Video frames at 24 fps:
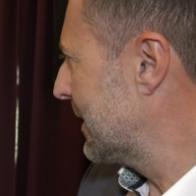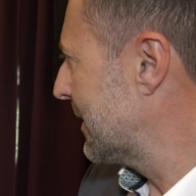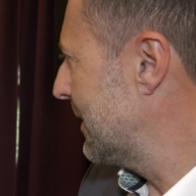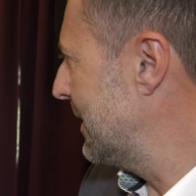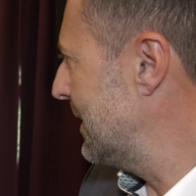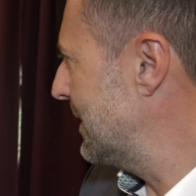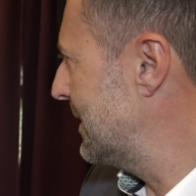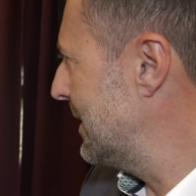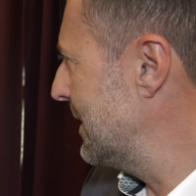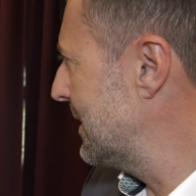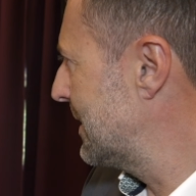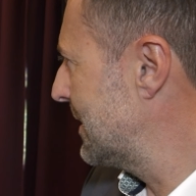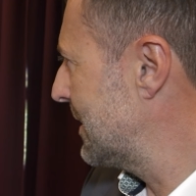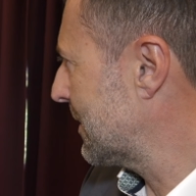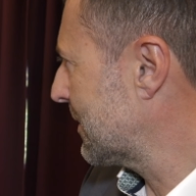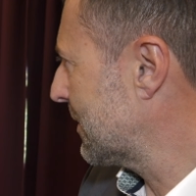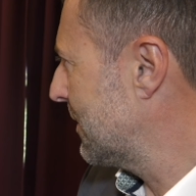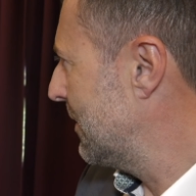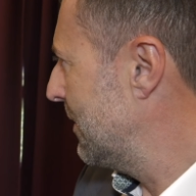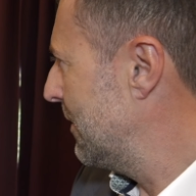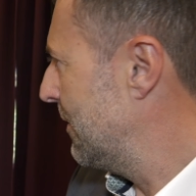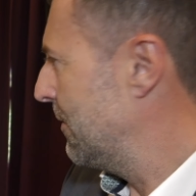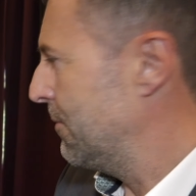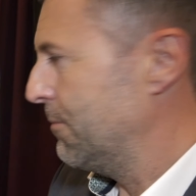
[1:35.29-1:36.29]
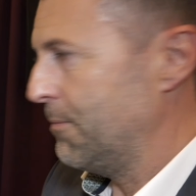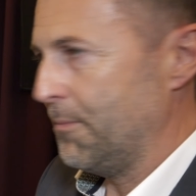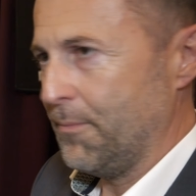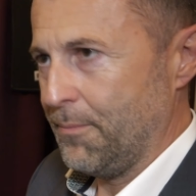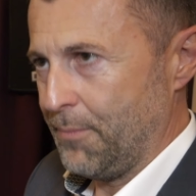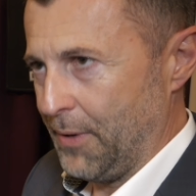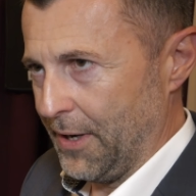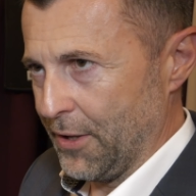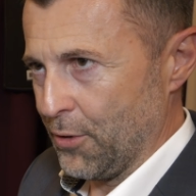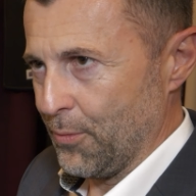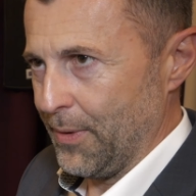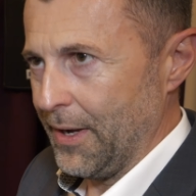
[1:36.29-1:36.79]
This is
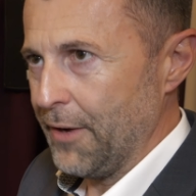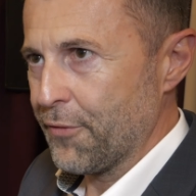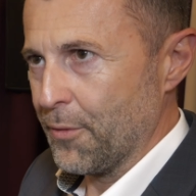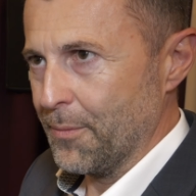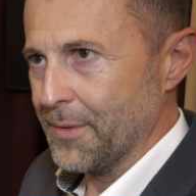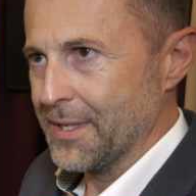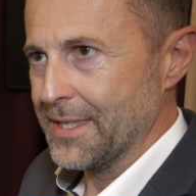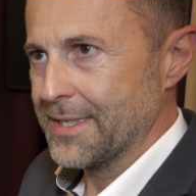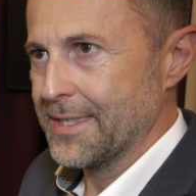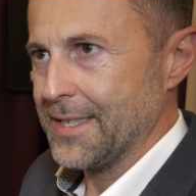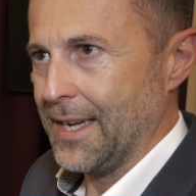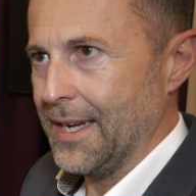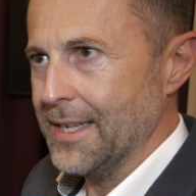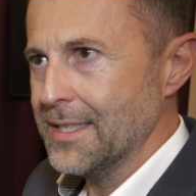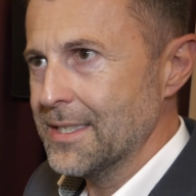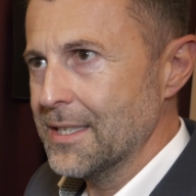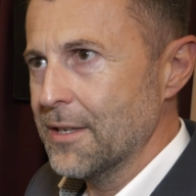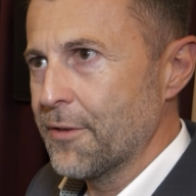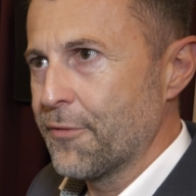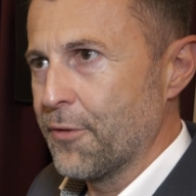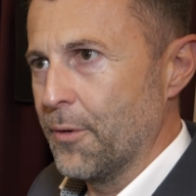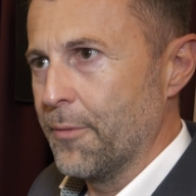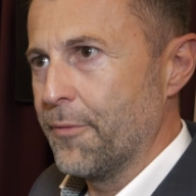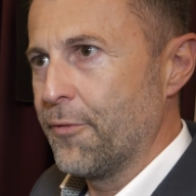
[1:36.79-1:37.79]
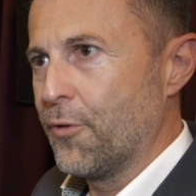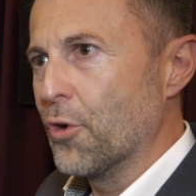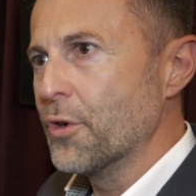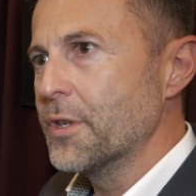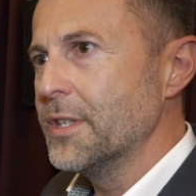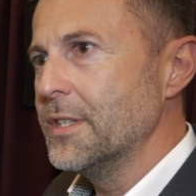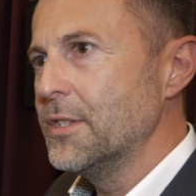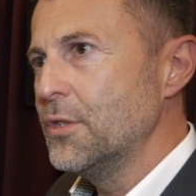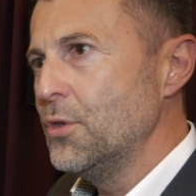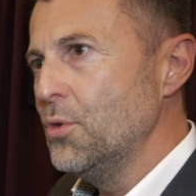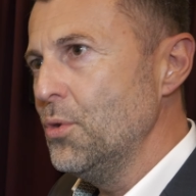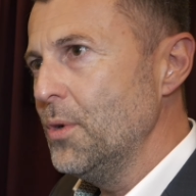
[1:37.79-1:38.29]
by the way, from the sizes from
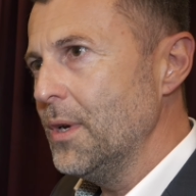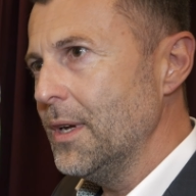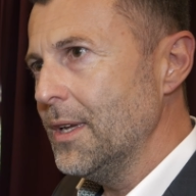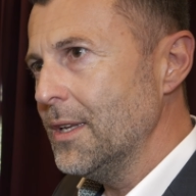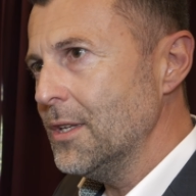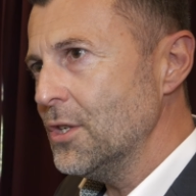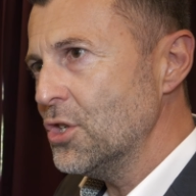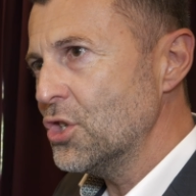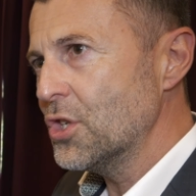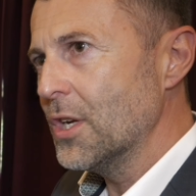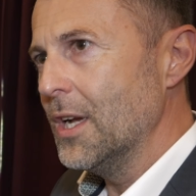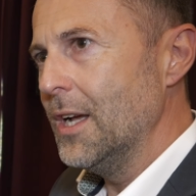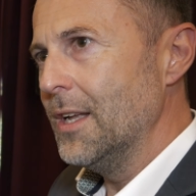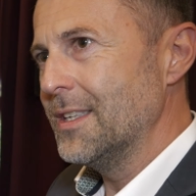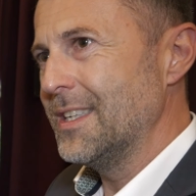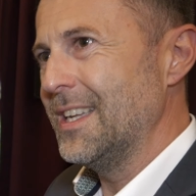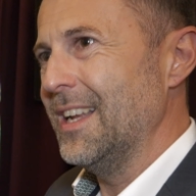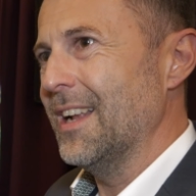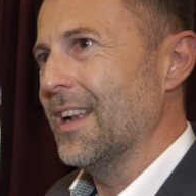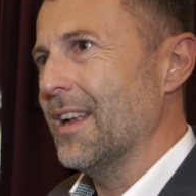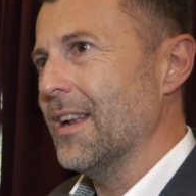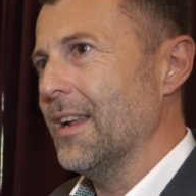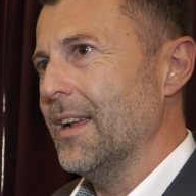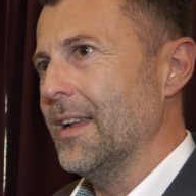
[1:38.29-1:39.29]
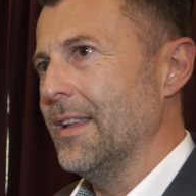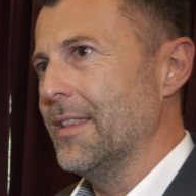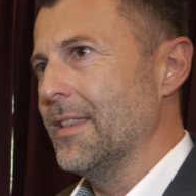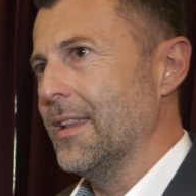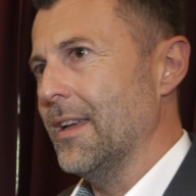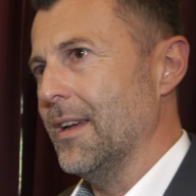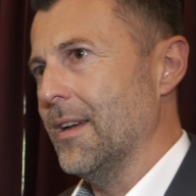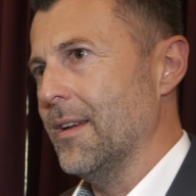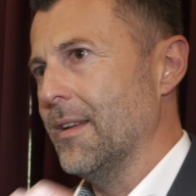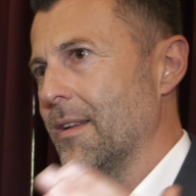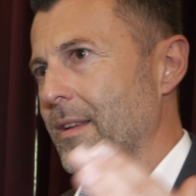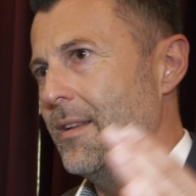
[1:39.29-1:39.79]
42 inch till in
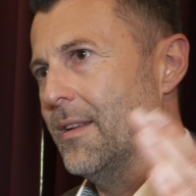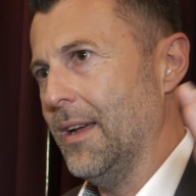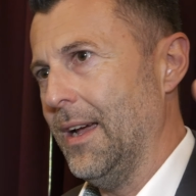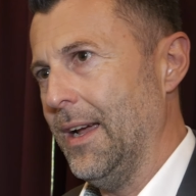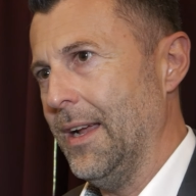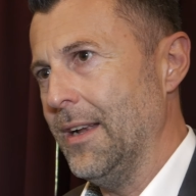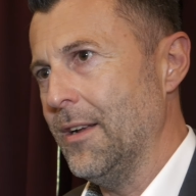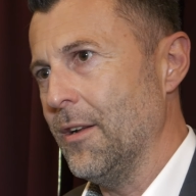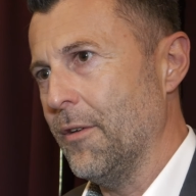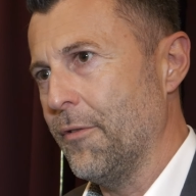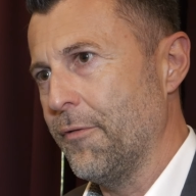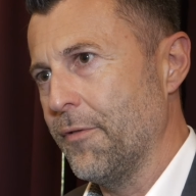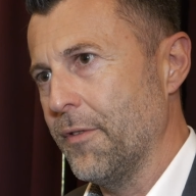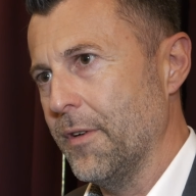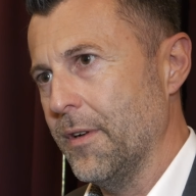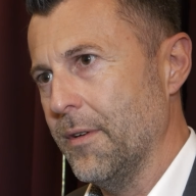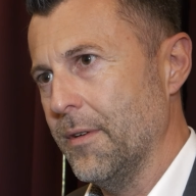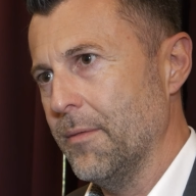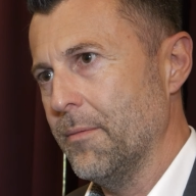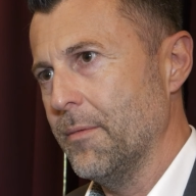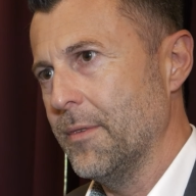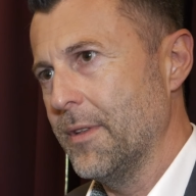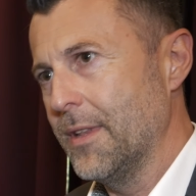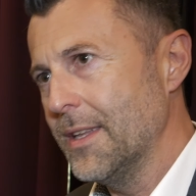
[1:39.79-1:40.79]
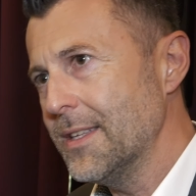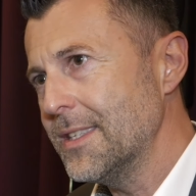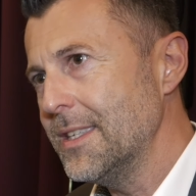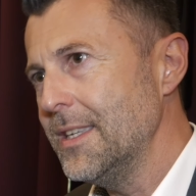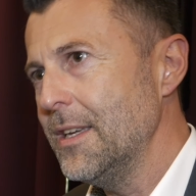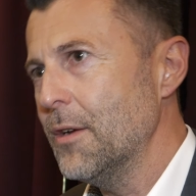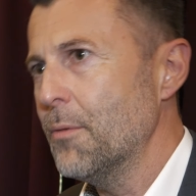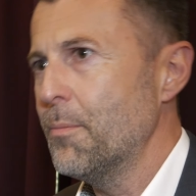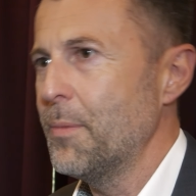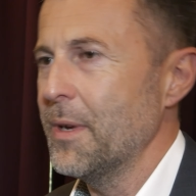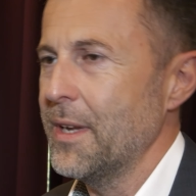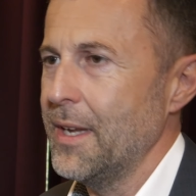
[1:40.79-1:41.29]
the end of this
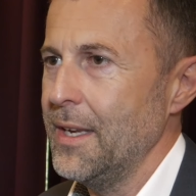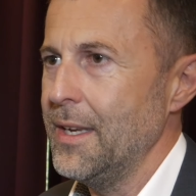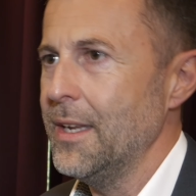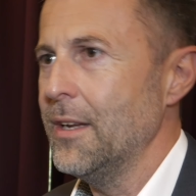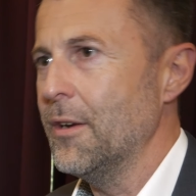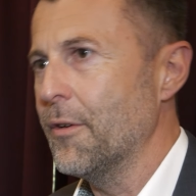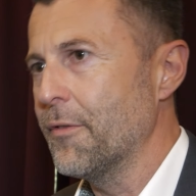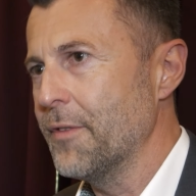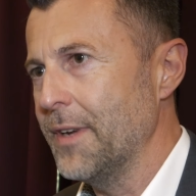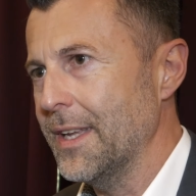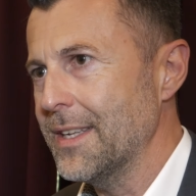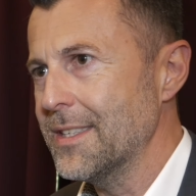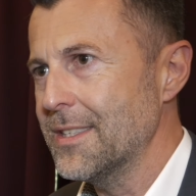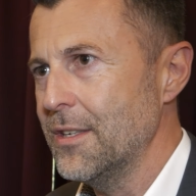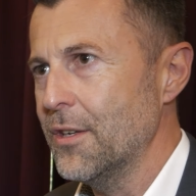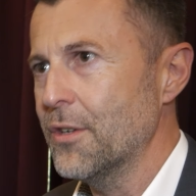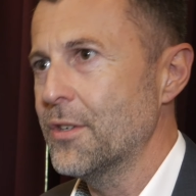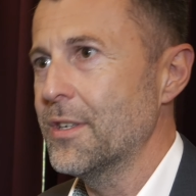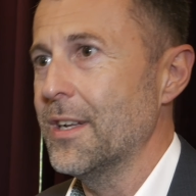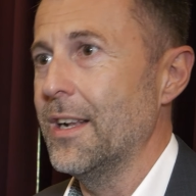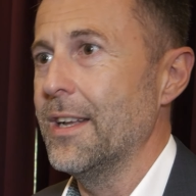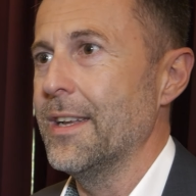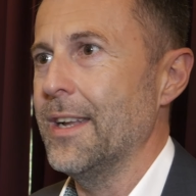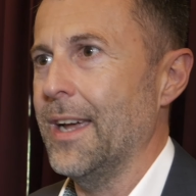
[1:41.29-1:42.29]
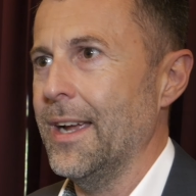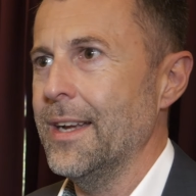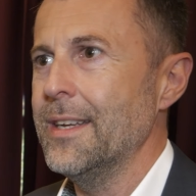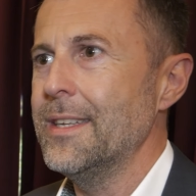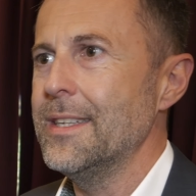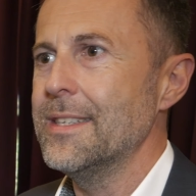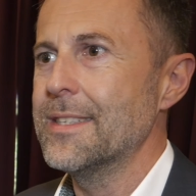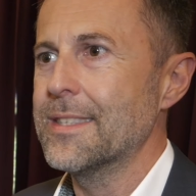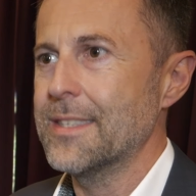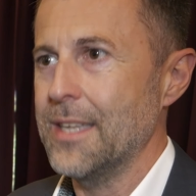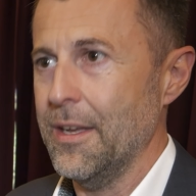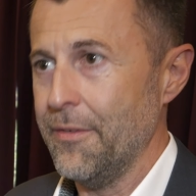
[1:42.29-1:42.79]
year, beginning of next year, till
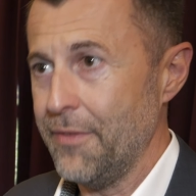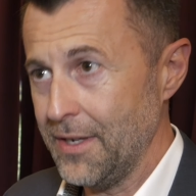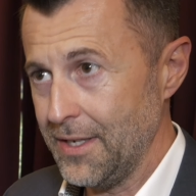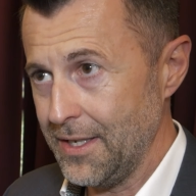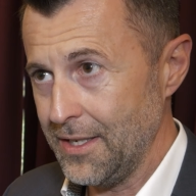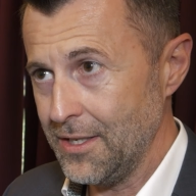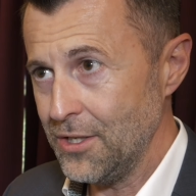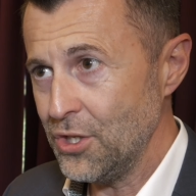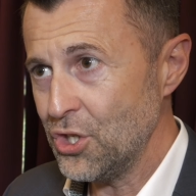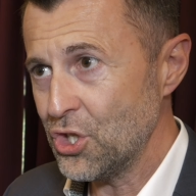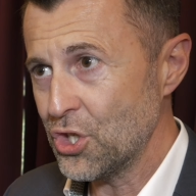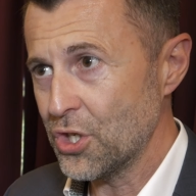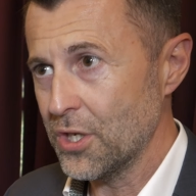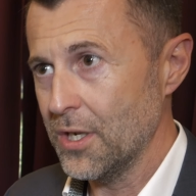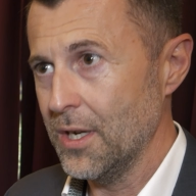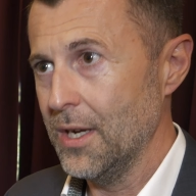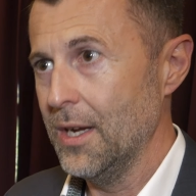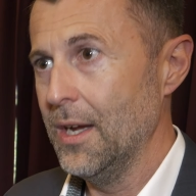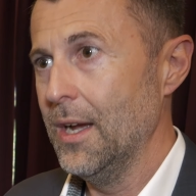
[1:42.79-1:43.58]
97 inch.